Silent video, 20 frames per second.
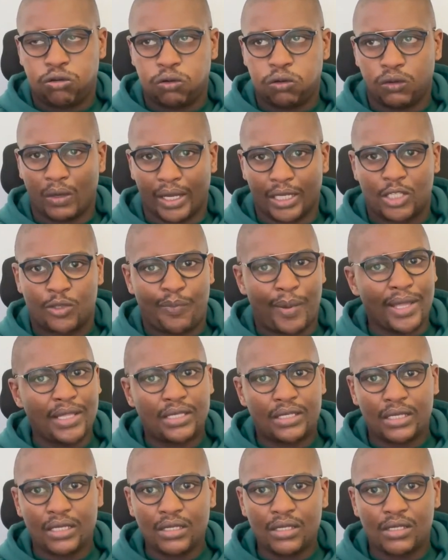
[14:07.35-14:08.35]

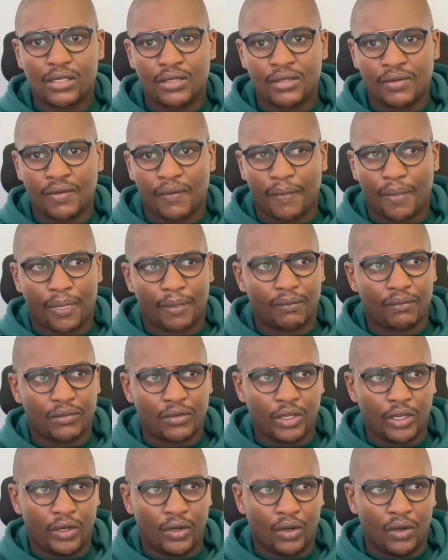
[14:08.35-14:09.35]
Expenses,
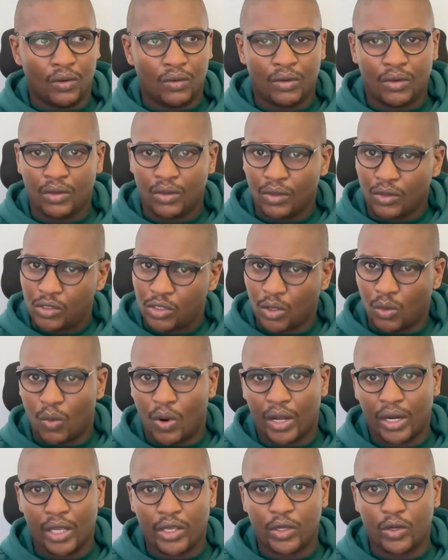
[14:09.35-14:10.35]
so what
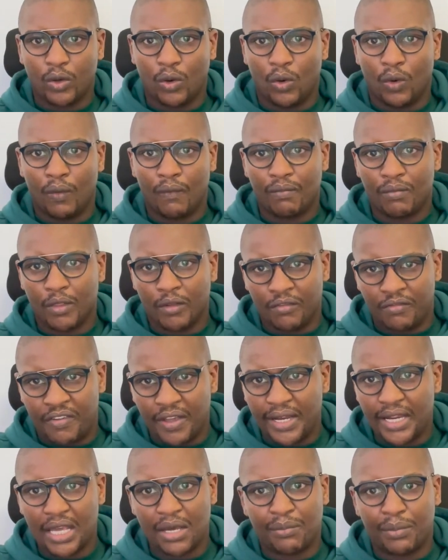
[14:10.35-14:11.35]
are your
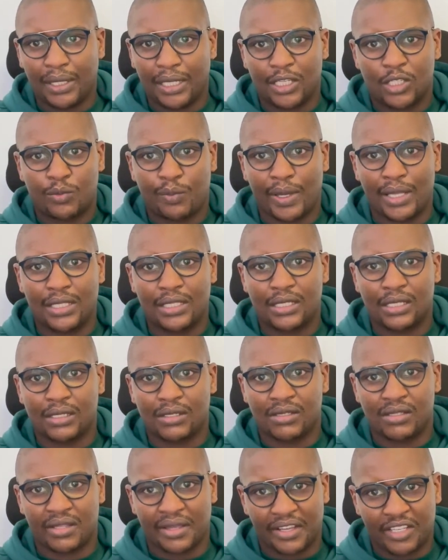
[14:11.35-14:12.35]
variable expenses?
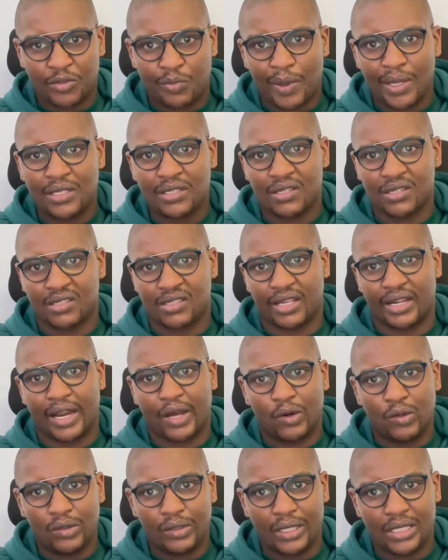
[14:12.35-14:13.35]
The expenses that are
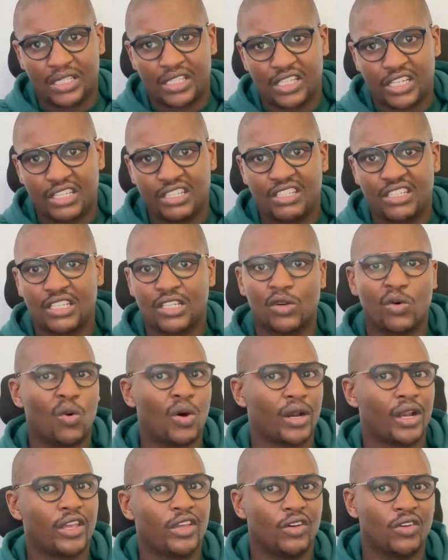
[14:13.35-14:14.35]
always changing. What
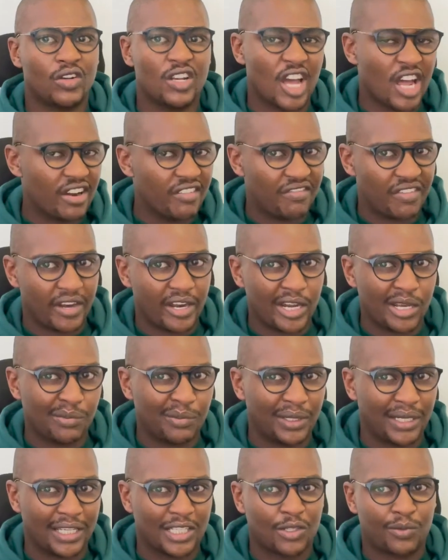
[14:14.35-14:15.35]
are your non-variable
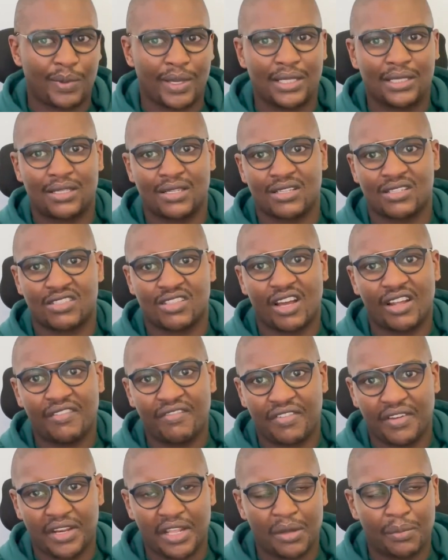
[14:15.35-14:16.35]
expenses?
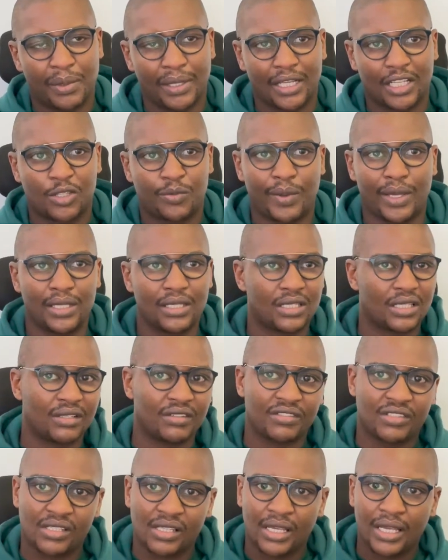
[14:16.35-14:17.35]
Non-variable
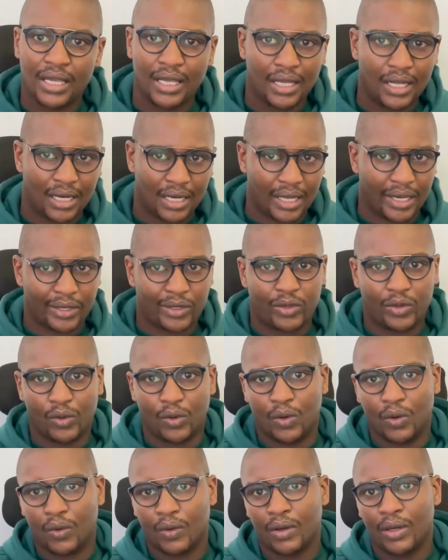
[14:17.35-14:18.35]
expenses like
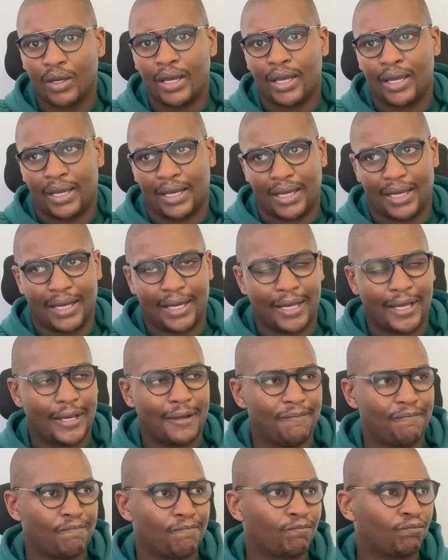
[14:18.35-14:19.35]
your
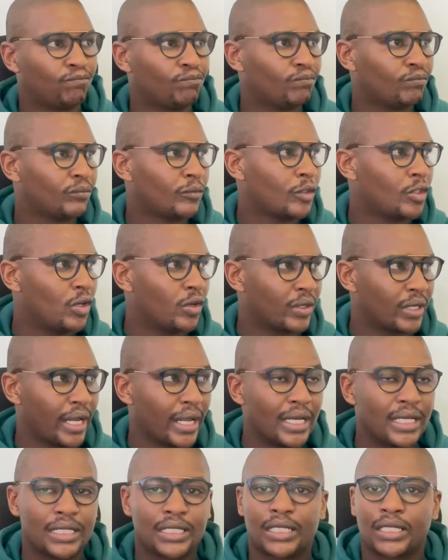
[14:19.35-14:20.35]

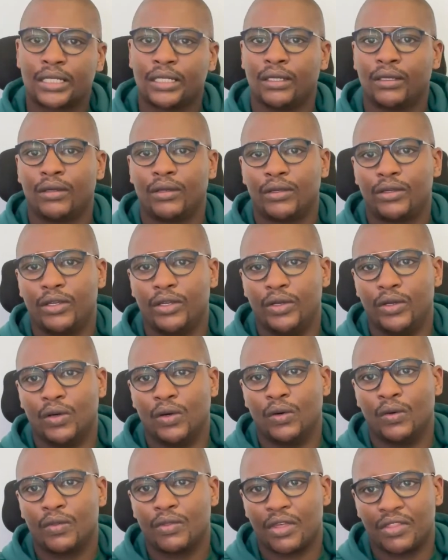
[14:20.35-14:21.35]
rent,
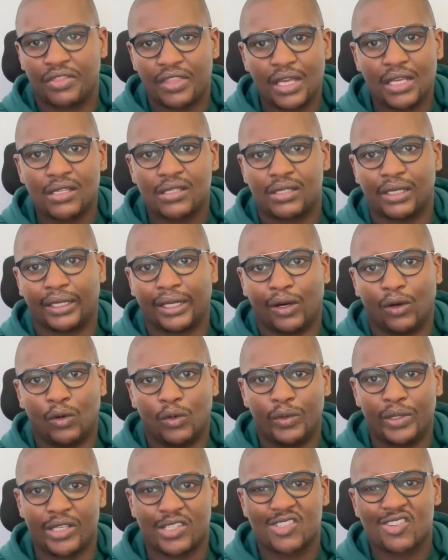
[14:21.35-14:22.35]
the things that are
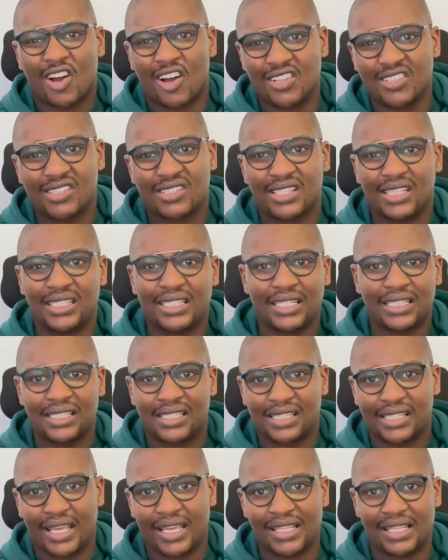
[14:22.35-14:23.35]
always constant and
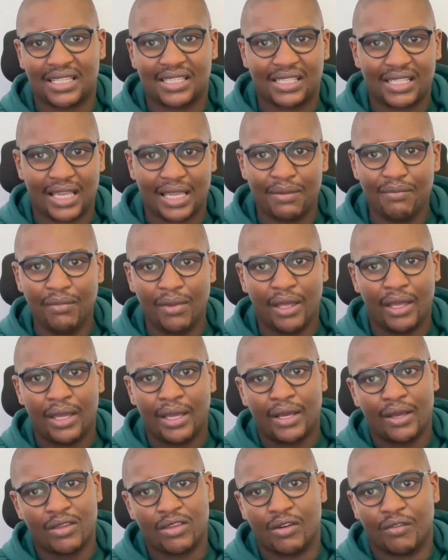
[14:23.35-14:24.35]
stay the same.
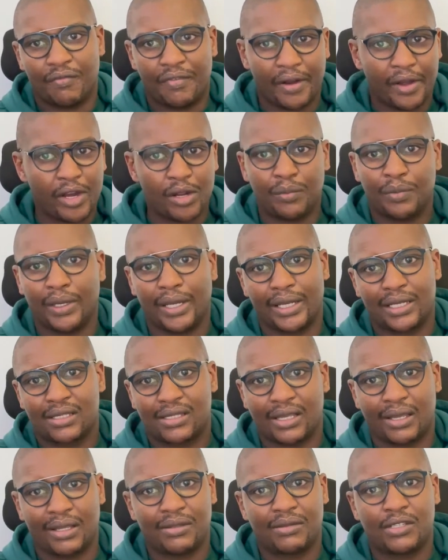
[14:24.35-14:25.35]
Your variable
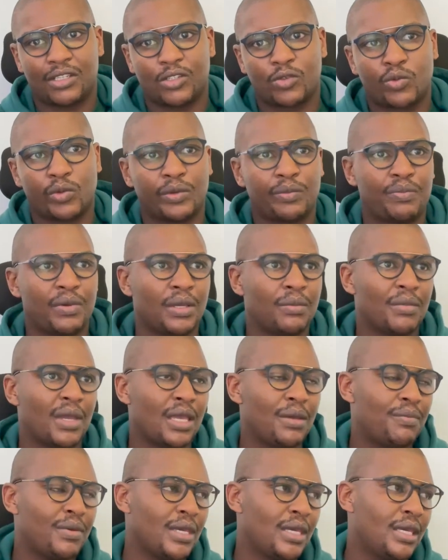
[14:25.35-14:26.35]
expenses would be
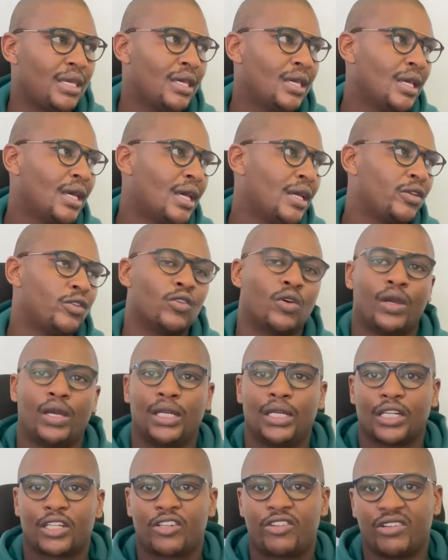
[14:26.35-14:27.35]
maybe your
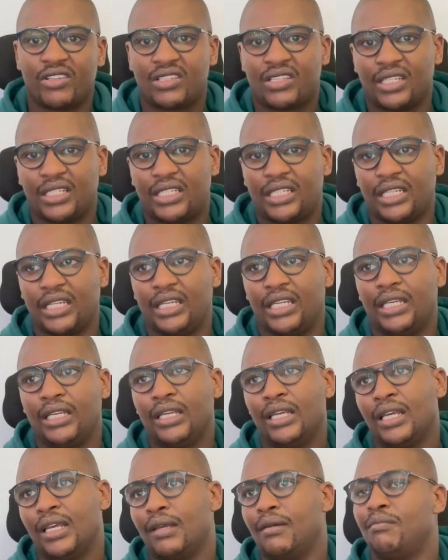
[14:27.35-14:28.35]
electricity,
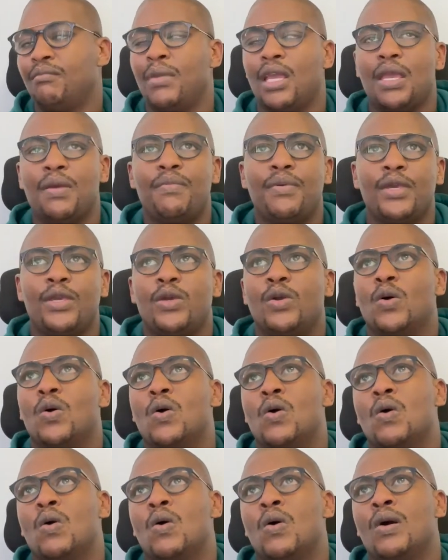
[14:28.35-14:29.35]
maybe
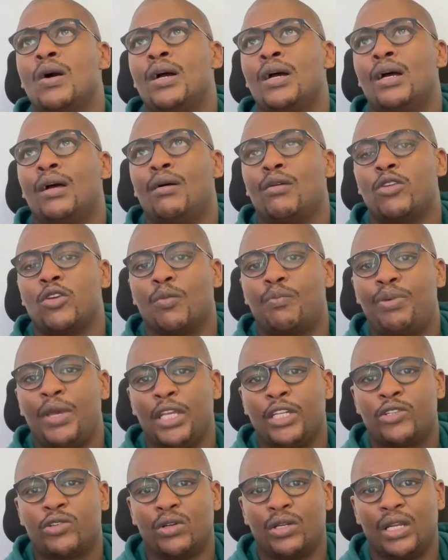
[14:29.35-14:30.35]
your
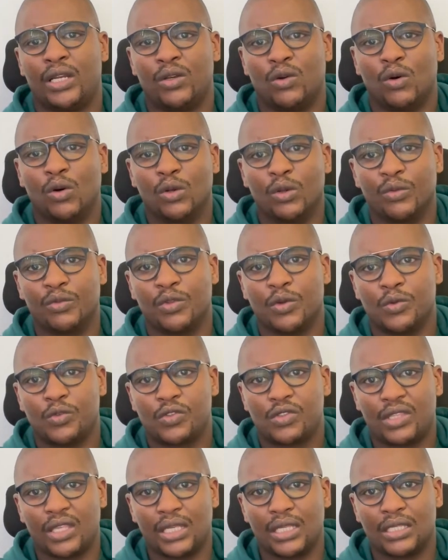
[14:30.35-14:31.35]
petrol and all of those
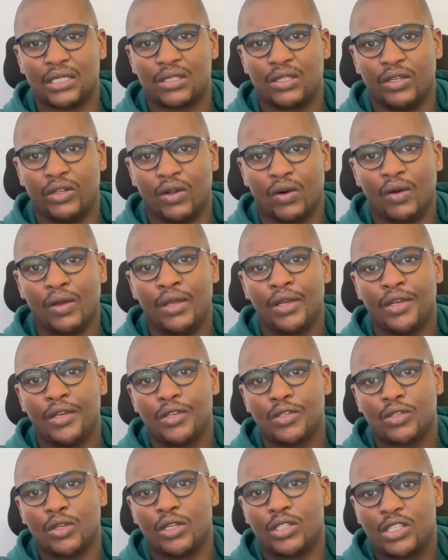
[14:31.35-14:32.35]
things,
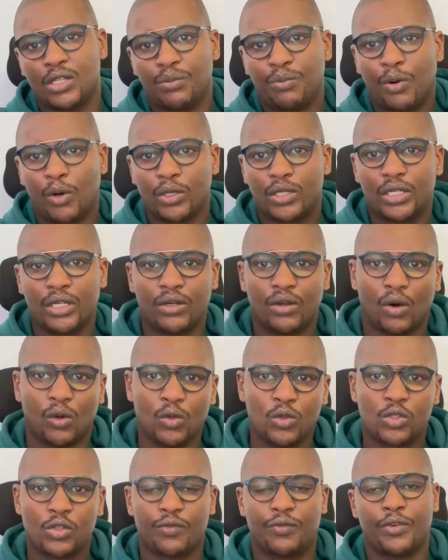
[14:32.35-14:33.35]
So it's important
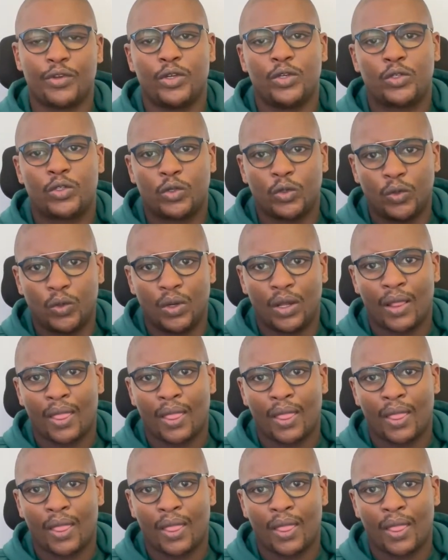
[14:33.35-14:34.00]
also for you to